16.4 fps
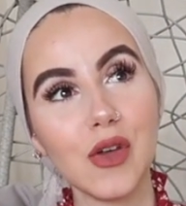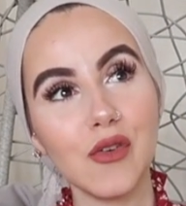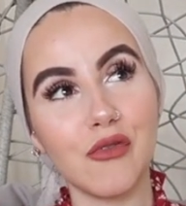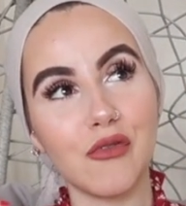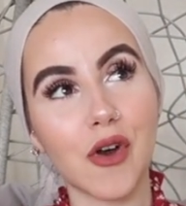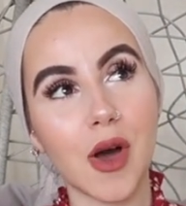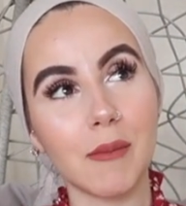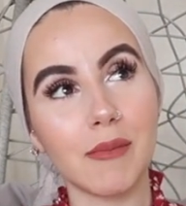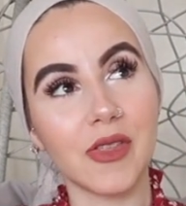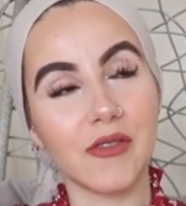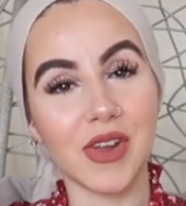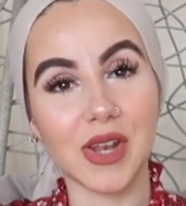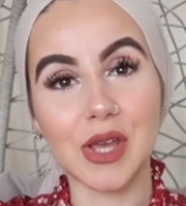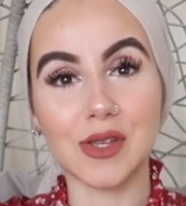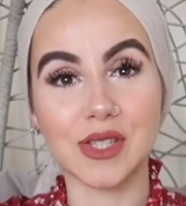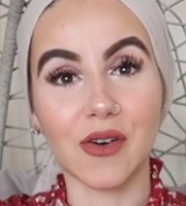from the
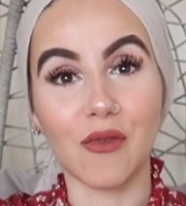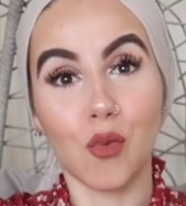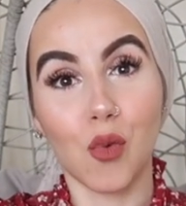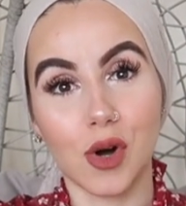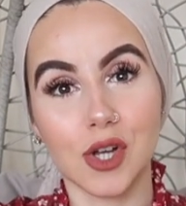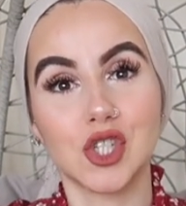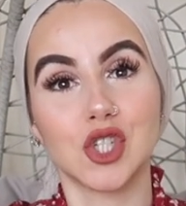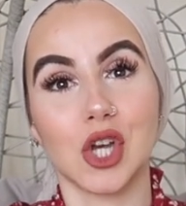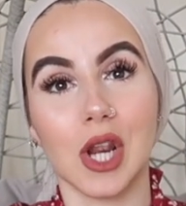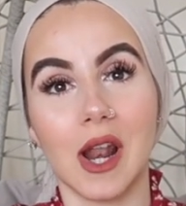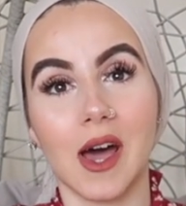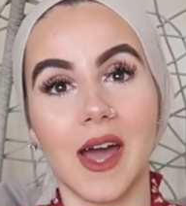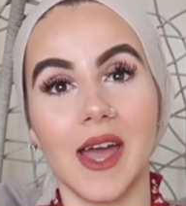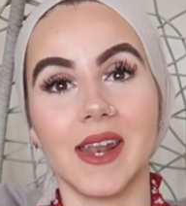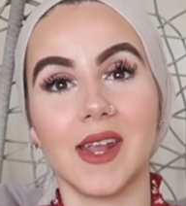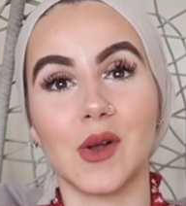videos i've watched
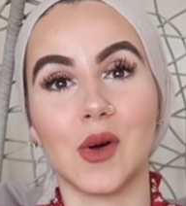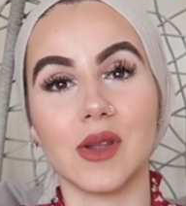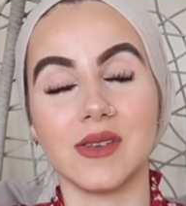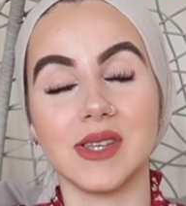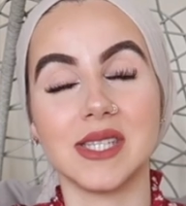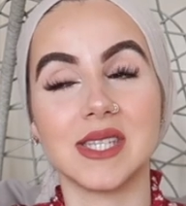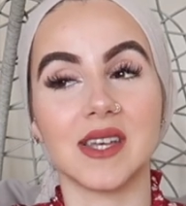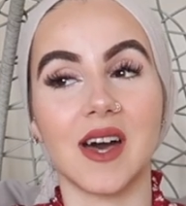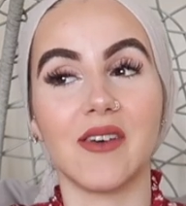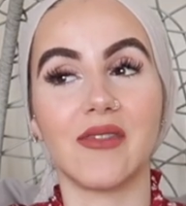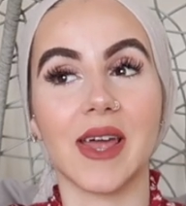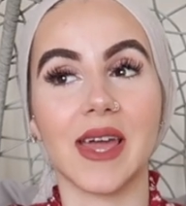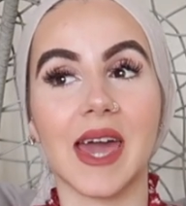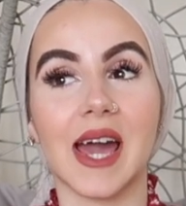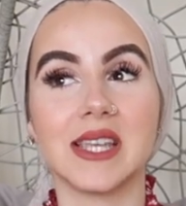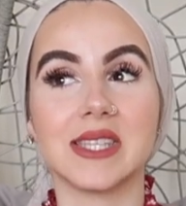online and all these stuff
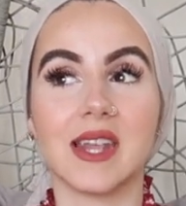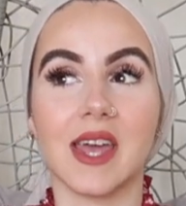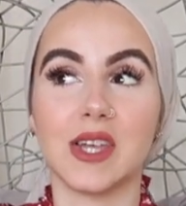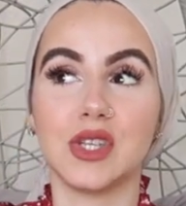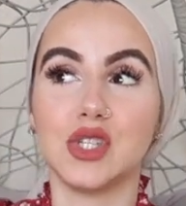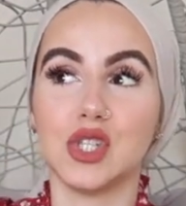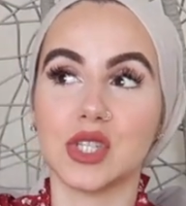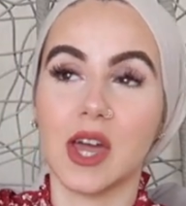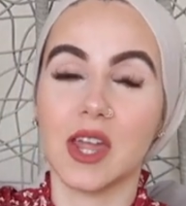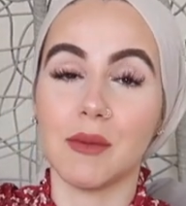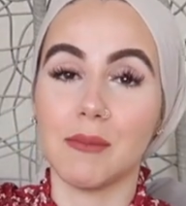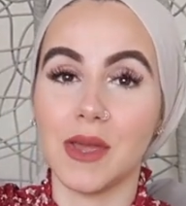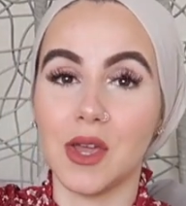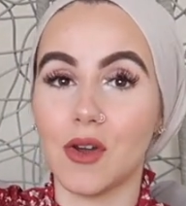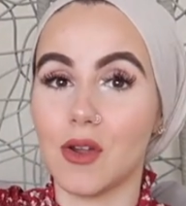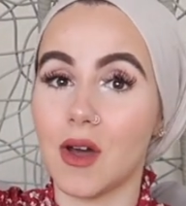like cats like to just kind of
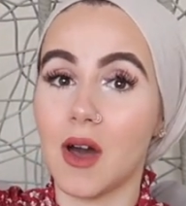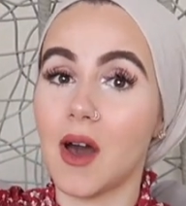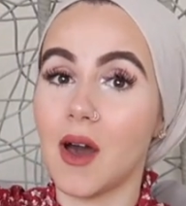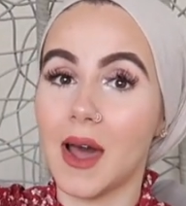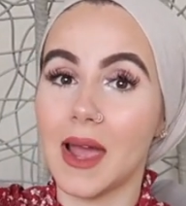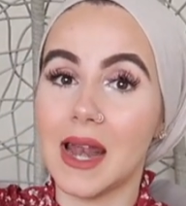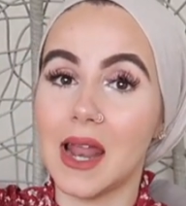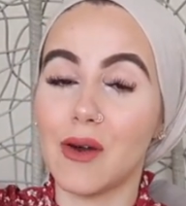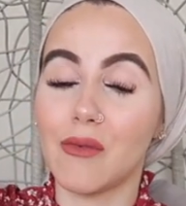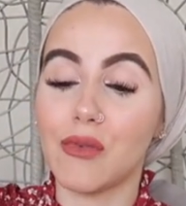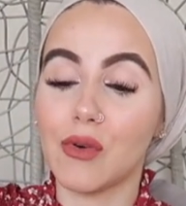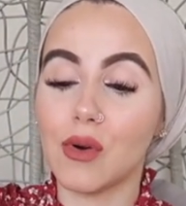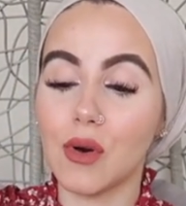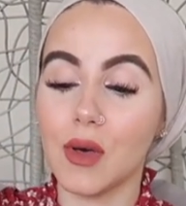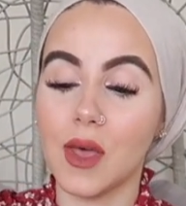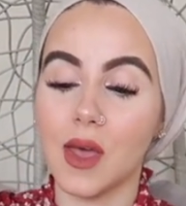be on a high
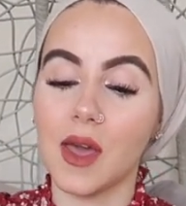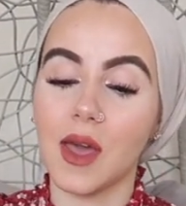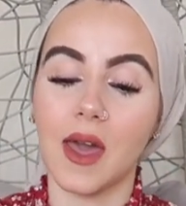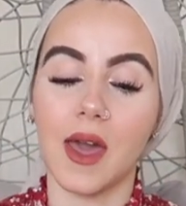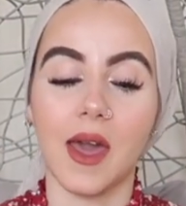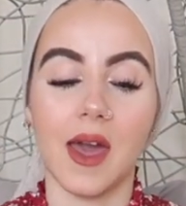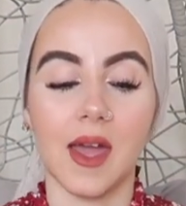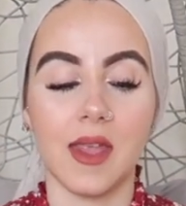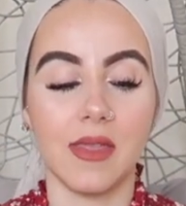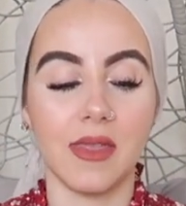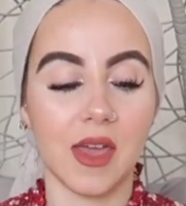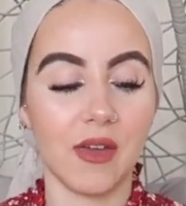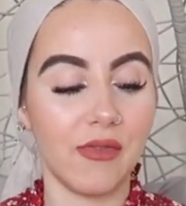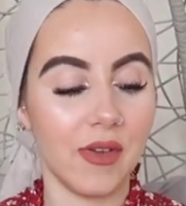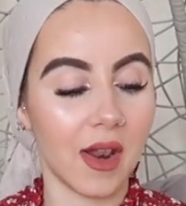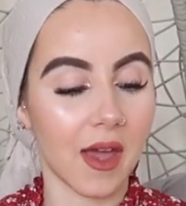level and
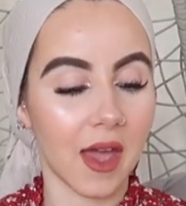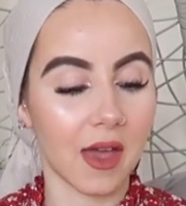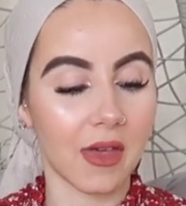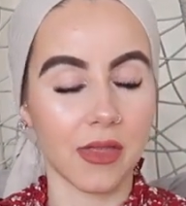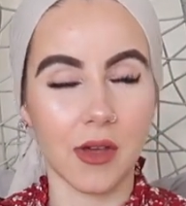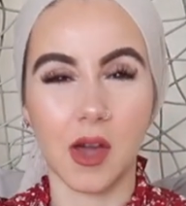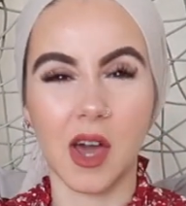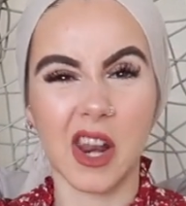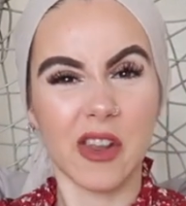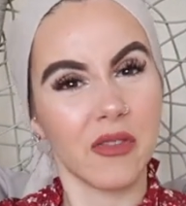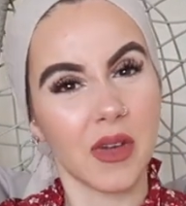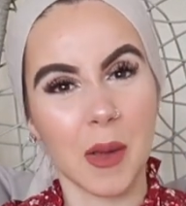they feel like they're kind of